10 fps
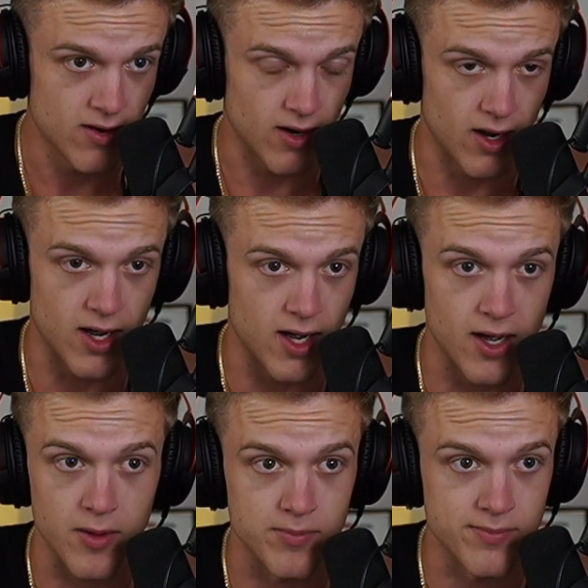
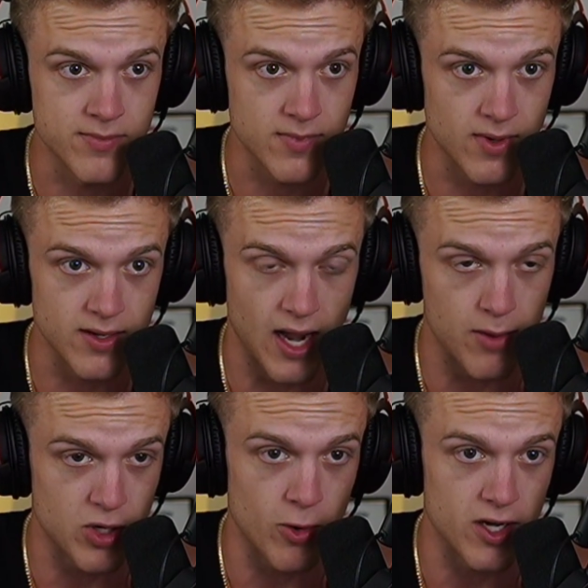um, now
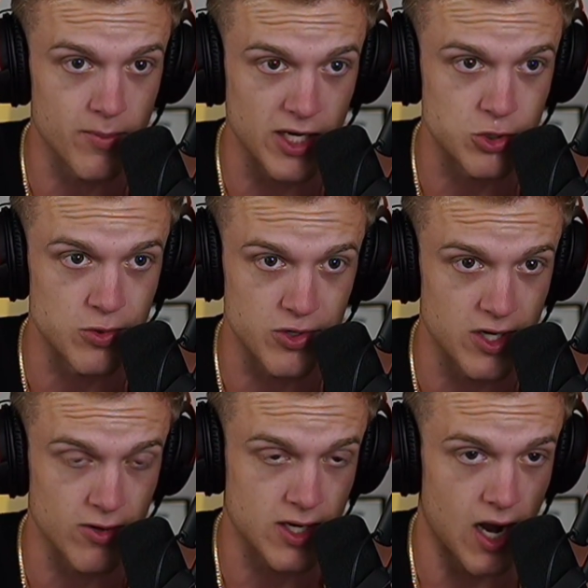I'm going into my junior
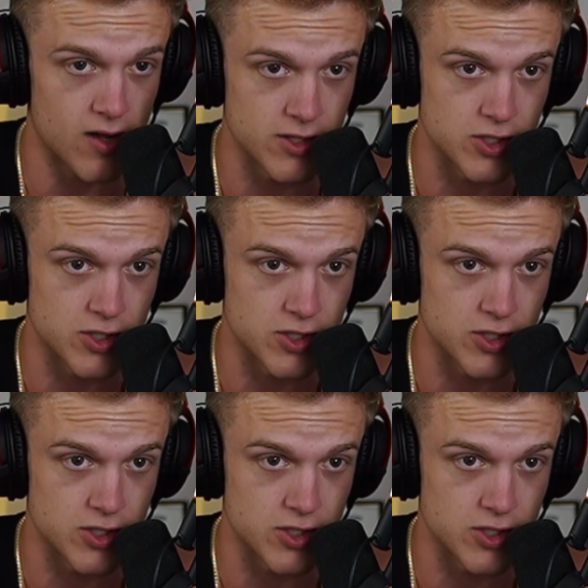year in college,